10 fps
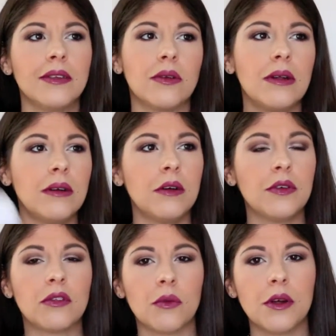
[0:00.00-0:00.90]
So I don't know if
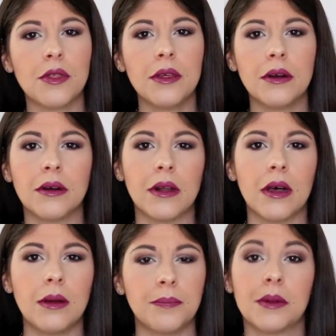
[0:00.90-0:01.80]
it's worth it or
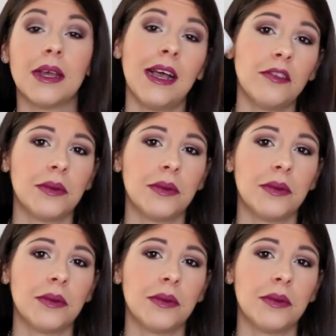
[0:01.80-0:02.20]
not, but it has